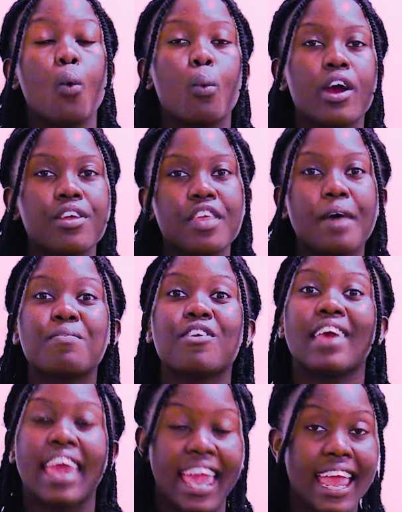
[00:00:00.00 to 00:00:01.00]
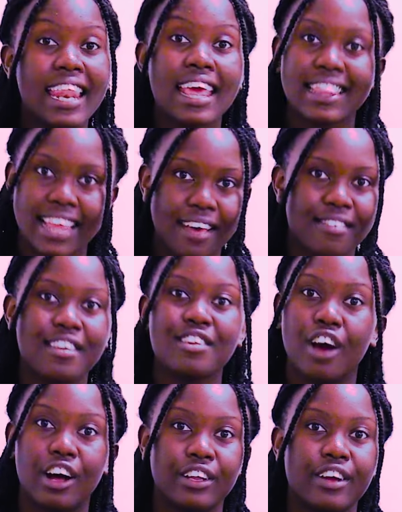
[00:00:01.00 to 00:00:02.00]
worth up to
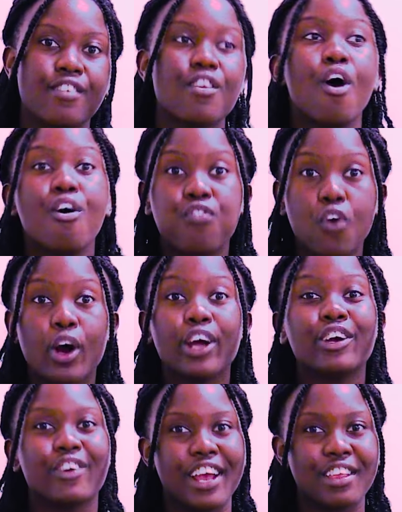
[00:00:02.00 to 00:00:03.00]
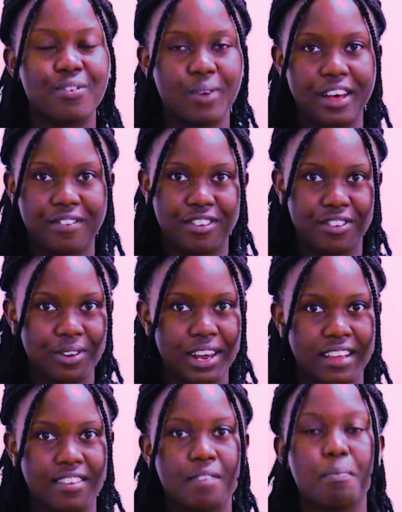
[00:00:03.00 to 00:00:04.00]
$80,000 for grade 12
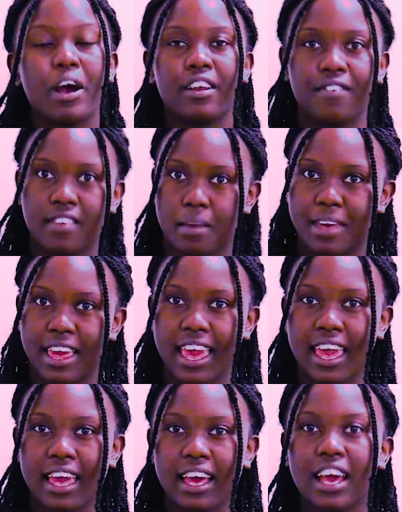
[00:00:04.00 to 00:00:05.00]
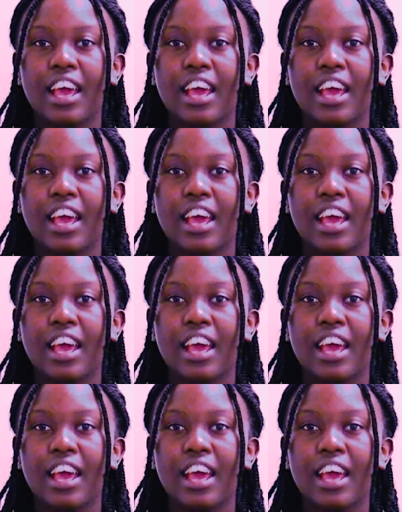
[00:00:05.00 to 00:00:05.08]
students, part of CBE.